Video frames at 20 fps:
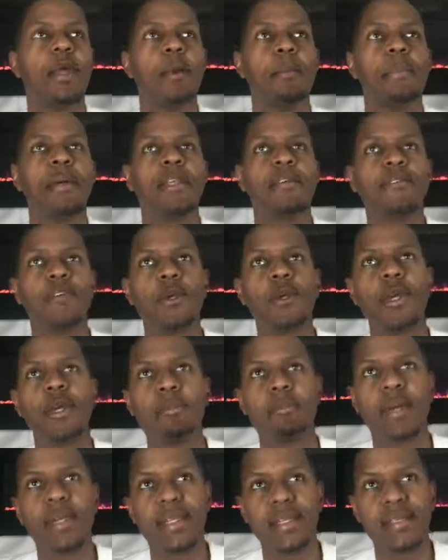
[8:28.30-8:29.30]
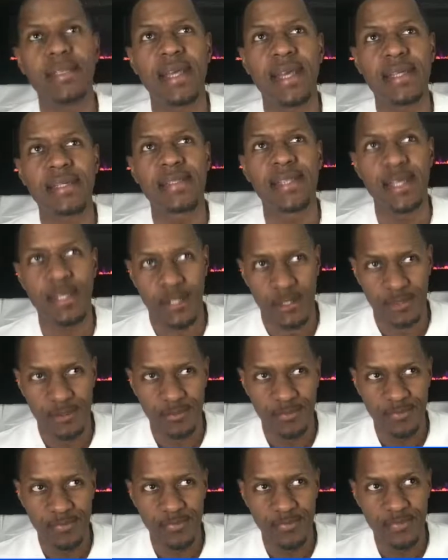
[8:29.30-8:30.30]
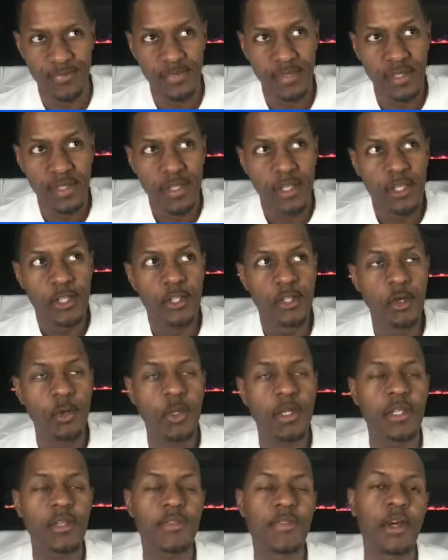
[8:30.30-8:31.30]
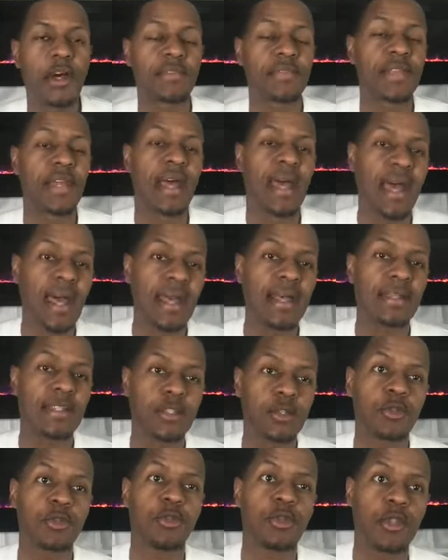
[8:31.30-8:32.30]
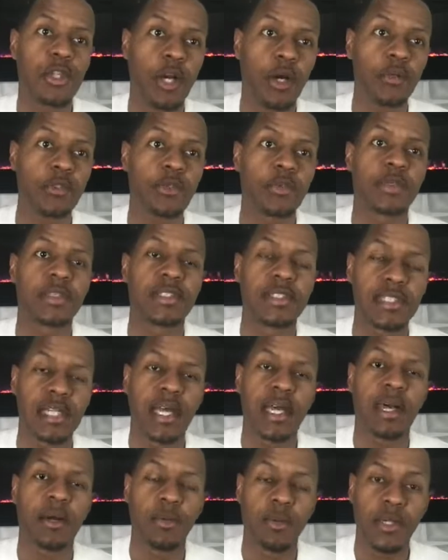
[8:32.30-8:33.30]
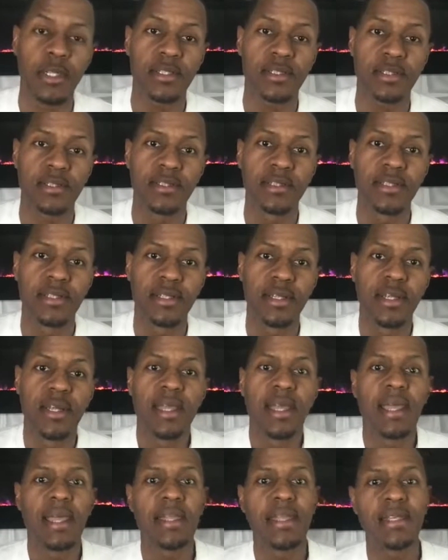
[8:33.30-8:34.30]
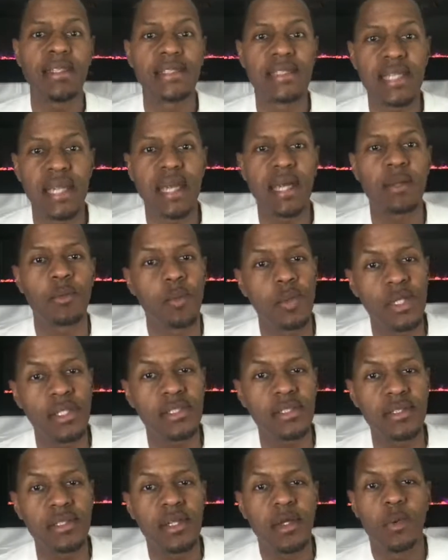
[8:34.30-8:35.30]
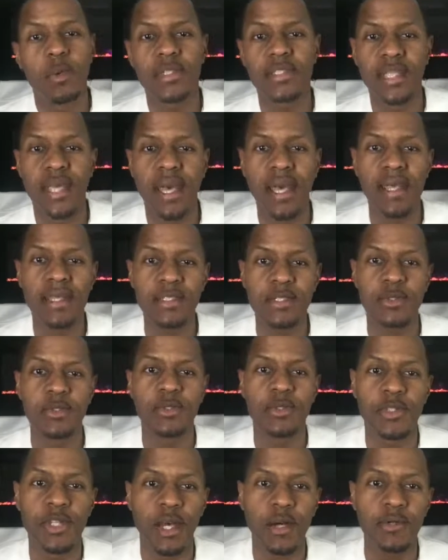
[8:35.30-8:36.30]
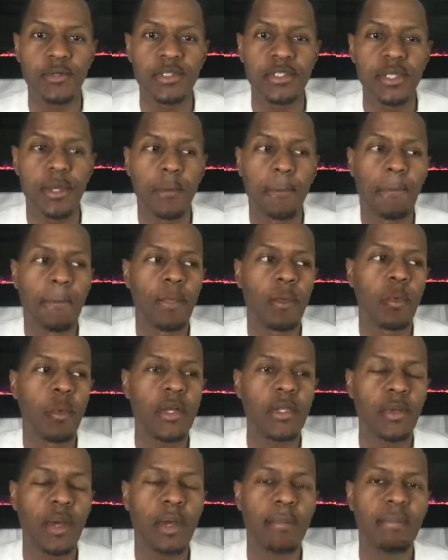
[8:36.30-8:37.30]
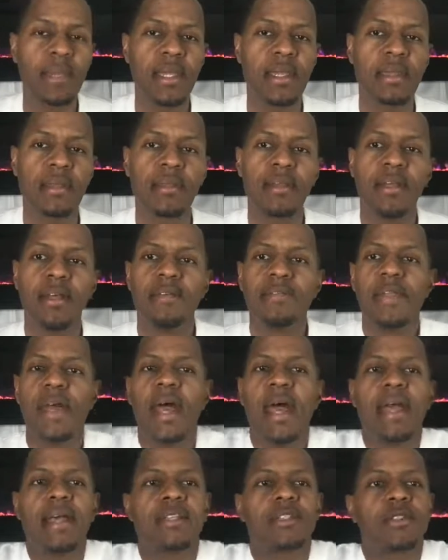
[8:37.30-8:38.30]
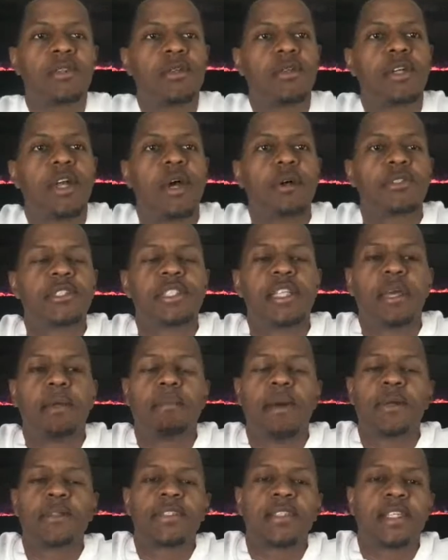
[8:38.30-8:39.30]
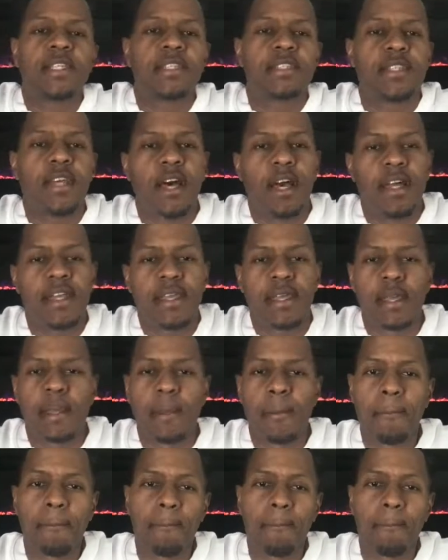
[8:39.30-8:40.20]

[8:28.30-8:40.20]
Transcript: But if you had been at that dinner, you would have thought the high school coach was John Wooden, and then John Wooden was a high school coach. What do I mean? The high school coach did most of the talking,